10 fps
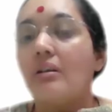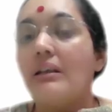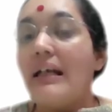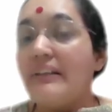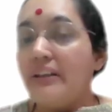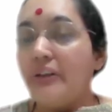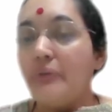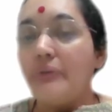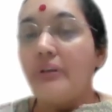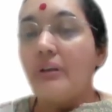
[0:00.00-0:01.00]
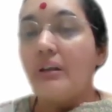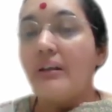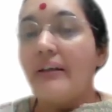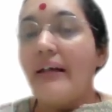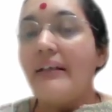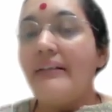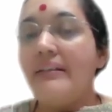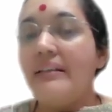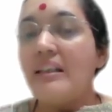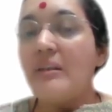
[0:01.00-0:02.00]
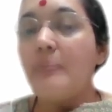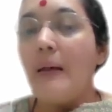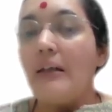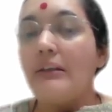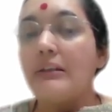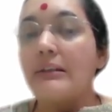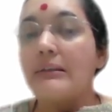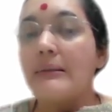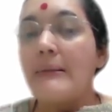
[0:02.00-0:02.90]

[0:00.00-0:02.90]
latitude. And this part